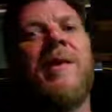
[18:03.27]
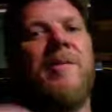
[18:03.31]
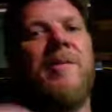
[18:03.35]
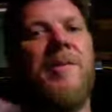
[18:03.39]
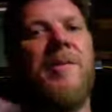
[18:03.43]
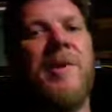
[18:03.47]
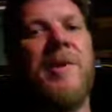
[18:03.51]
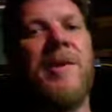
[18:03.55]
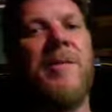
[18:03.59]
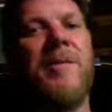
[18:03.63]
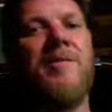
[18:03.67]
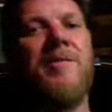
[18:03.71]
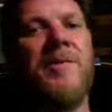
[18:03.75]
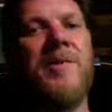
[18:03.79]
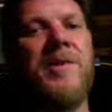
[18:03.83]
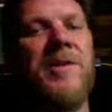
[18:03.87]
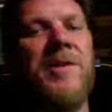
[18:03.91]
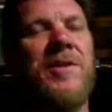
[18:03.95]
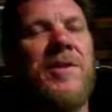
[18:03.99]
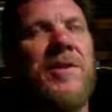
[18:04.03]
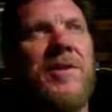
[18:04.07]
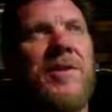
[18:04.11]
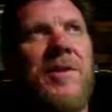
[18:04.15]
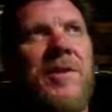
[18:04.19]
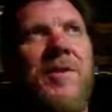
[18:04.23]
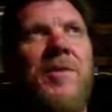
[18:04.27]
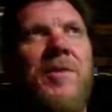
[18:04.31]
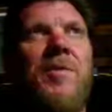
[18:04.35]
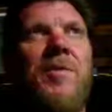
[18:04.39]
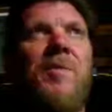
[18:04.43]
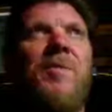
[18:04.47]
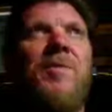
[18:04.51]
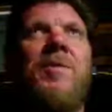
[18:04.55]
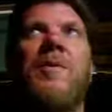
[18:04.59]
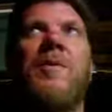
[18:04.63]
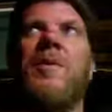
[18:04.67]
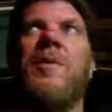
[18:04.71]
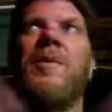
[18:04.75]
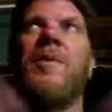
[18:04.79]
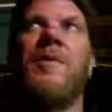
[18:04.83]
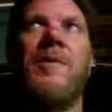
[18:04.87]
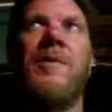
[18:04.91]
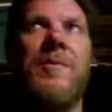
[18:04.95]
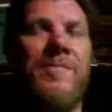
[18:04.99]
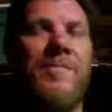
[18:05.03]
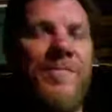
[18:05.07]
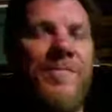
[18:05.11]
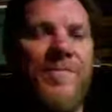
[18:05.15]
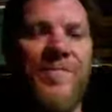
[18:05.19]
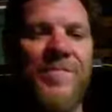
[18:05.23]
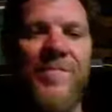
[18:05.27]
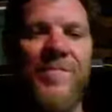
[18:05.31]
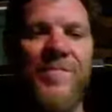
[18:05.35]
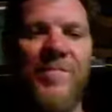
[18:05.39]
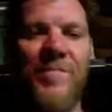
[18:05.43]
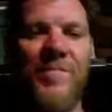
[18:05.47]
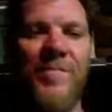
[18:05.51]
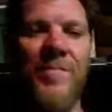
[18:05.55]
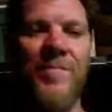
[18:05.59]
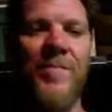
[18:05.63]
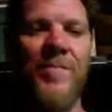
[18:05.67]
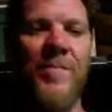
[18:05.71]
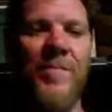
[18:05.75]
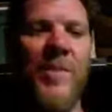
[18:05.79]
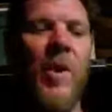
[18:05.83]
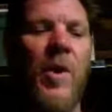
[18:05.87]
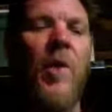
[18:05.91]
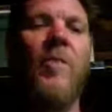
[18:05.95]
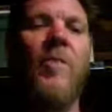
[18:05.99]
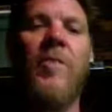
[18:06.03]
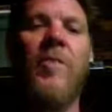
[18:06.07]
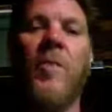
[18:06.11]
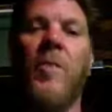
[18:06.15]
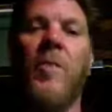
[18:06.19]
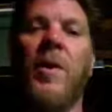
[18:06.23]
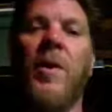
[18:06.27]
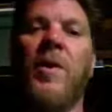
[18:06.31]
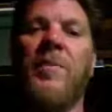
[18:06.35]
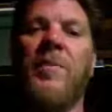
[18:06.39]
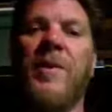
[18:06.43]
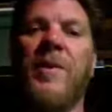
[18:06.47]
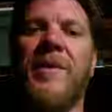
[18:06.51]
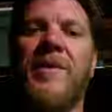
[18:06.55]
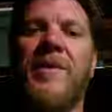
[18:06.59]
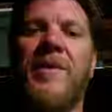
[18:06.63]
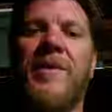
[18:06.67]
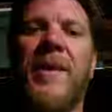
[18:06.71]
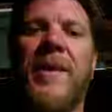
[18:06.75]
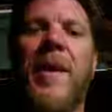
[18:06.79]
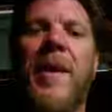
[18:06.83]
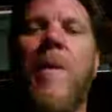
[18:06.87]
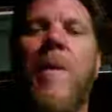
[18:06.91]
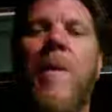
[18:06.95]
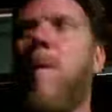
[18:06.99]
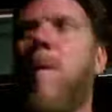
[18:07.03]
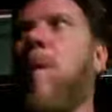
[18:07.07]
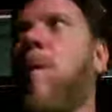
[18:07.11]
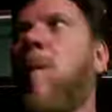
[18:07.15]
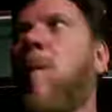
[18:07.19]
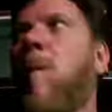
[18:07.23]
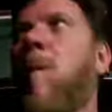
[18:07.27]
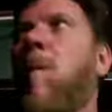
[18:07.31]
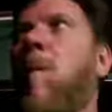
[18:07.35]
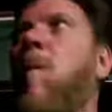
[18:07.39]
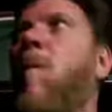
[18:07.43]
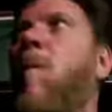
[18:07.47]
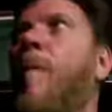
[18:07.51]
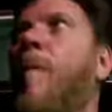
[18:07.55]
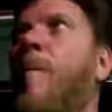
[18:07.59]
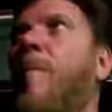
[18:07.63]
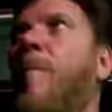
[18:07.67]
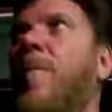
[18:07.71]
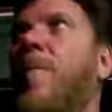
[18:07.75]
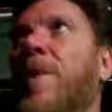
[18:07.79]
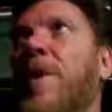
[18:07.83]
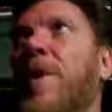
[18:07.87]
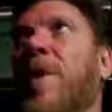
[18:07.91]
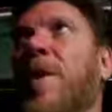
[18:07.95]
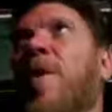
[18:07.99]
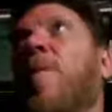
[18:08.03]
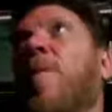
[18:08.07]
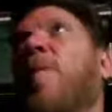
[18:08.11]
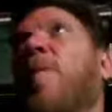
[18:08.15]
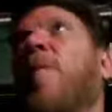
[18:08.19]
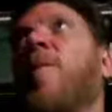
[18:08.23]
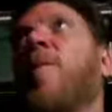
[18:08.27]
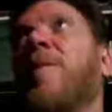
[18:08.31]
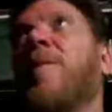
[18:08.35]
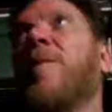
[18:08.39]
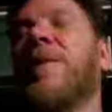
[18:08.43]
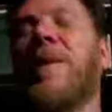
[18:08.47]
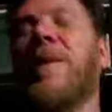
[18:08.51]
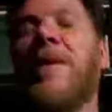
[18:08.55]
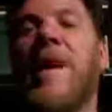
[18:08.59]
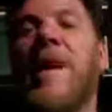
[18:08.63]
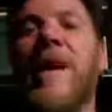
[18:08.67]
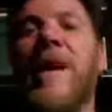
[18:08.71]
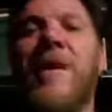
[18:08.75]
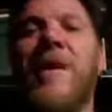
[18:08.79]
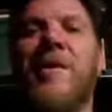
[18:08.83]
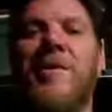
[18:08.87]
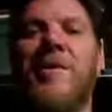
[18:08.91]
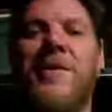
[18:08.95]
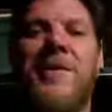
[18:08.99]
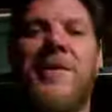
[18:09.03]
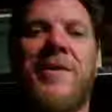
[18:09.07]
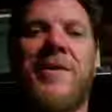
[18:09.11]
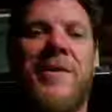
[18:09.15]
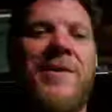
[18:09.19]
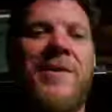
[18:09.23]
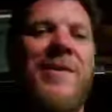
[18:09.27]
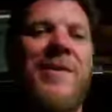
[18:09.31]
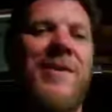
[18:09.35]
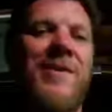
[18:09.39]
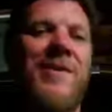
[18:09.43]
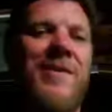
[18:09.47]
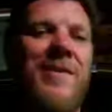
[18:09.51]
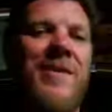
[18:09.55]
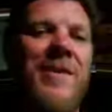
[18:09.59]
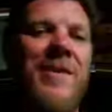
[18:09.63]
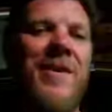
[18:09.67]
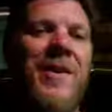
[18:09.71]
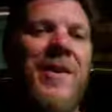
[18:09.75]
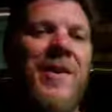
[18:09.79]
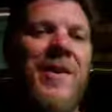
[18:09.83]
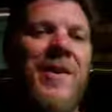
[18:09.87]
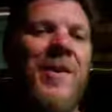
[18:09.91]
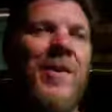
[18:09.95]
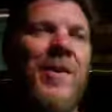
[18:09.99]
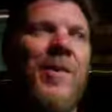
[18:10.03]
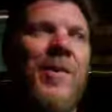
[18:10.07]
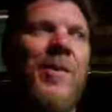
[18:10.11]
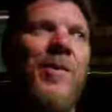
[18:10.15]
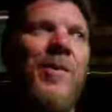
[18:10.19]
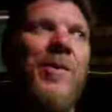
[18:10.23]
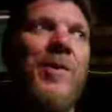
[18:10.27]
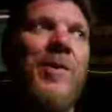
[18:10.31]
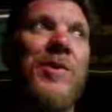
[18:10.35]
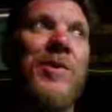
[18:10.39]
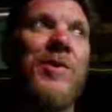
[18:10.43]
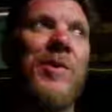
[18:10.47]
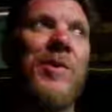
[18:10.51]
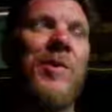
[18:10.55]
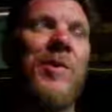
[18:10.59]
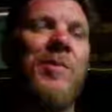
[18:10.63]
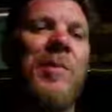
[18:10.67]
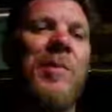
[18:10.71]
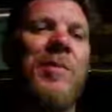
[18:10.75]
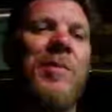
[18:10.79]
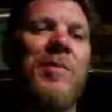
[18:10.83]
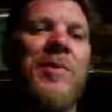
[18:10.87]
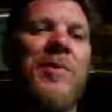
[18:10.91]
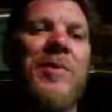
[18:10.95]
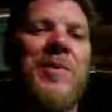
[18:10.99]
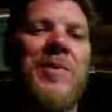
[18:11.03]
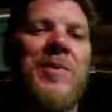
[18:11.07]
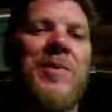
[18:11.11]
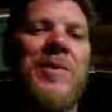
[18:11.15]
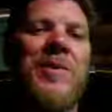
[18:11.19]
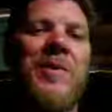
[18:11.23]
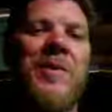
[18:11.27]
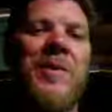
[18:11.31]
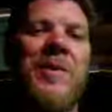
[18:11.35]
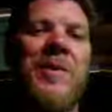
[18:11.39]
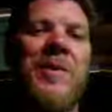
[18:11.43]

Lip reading: it becomes just so overwhelming that, the liars who control people's,